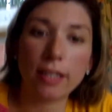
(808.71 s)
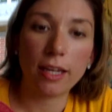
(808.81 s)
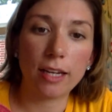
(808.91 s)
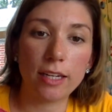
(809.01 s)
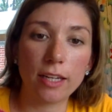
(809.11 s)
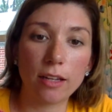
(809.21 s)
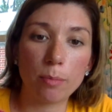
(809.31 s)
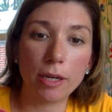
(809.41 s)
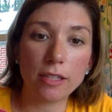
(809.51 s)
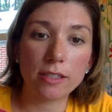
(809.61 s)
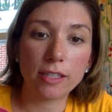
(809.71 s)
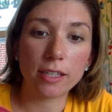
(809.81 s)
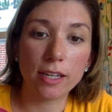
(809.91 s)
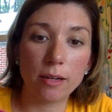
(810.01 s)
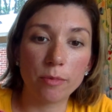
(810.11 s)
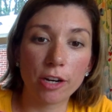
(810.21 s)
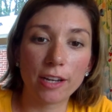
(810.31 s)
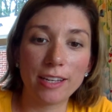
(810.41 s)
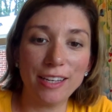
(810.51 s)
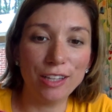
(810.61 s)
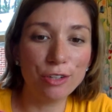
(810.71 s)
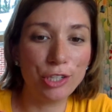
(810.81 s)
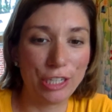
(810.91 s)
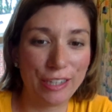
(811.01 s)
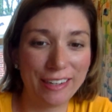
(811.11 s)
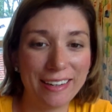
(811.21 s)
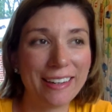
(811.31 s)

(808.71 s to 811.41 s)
and a yellow painting, and I'm wearing a yellow shirt.